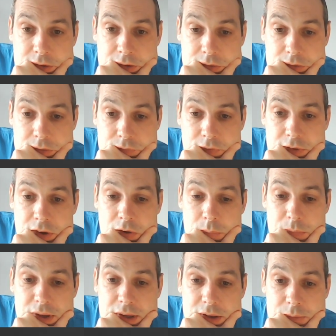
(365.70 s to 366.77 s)
if I come
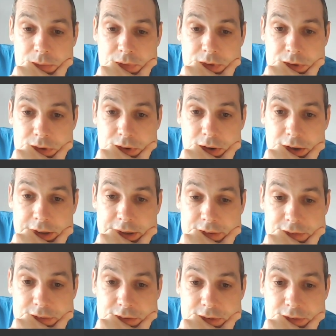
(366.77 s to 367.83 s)
here with the
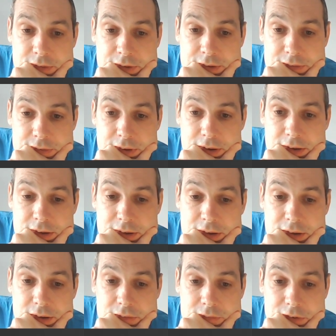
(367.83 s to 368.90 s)
knight and they take
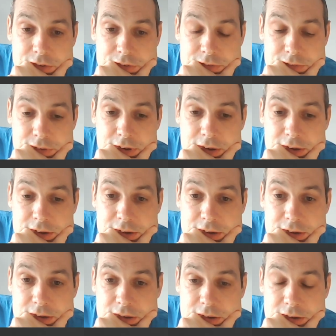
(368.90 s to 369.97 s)
here, I just
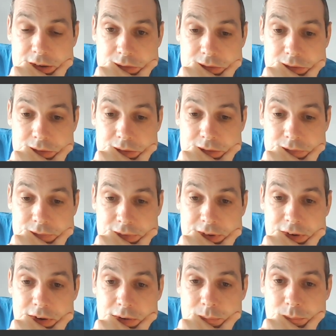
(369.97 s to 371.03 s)
take. If I
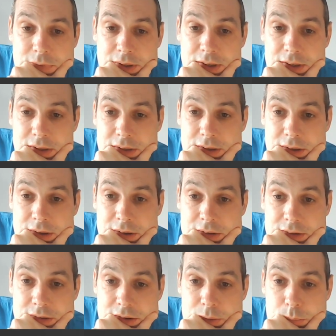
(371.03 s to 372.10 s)
come here
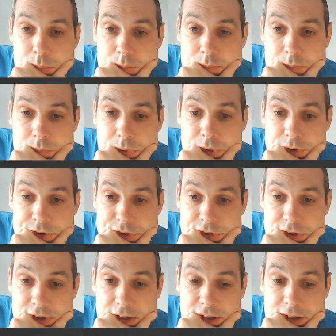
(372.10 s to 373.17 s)
and they push
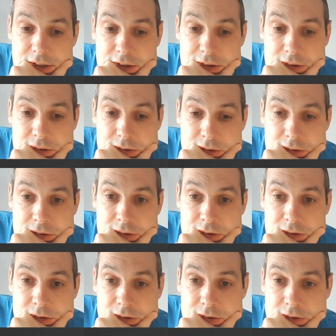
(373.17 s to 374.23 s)
here,
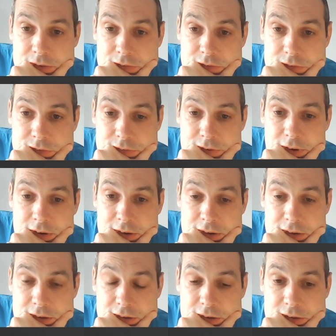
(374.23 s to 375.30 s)
I can just
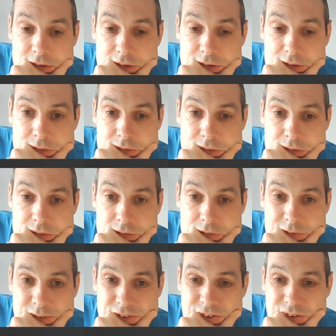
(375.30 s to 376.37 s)
take.
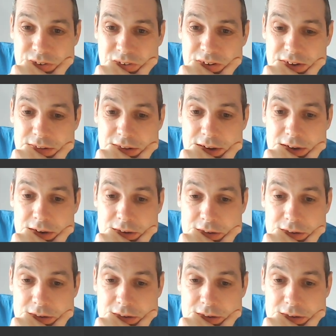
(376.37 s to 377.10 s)
Should we try that?